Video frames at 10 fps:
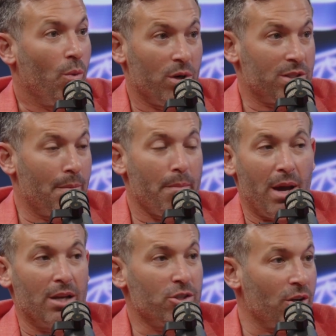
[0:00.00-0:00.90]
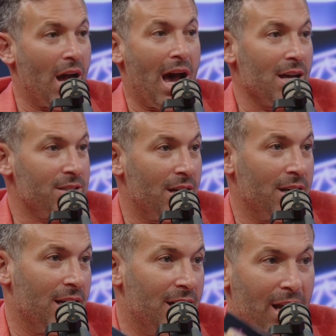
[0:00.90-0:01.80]
was a major
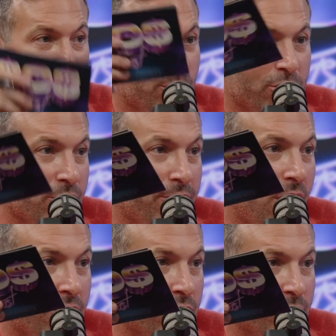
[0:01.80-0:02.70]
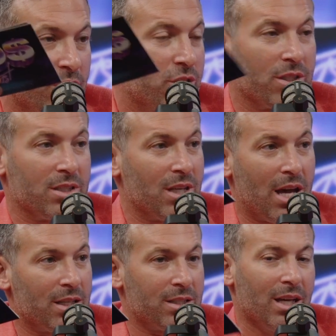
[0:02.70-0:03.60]
asset and enabled your father to reach
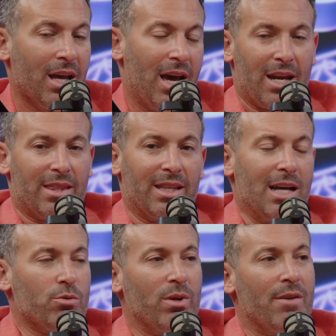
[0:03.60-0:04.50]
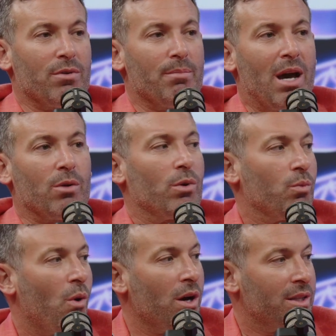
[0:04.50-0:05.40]
success. And I think that's what every man
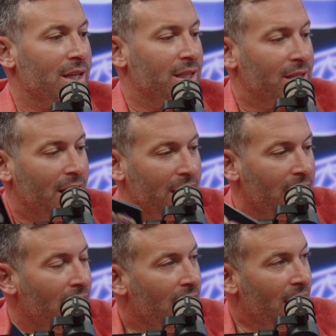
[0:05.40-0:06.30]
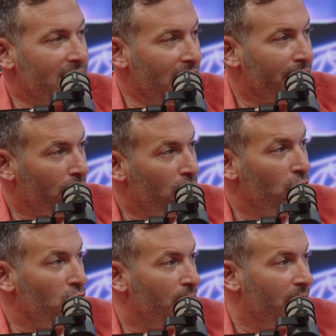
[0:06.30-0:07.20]
would want at the end of the day. It's like, for
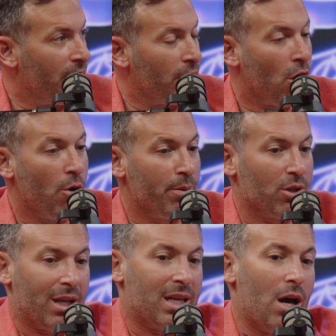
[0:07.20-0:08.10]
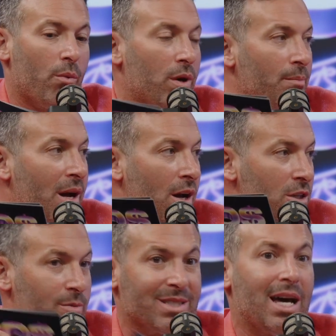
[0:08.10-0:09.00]
you, you've been very open. You're like, yeah, my
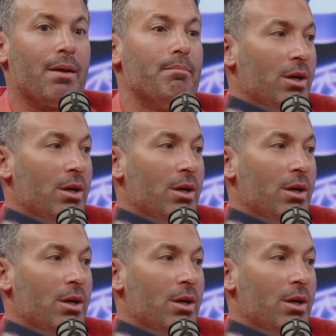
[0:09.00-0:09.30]
husband's not a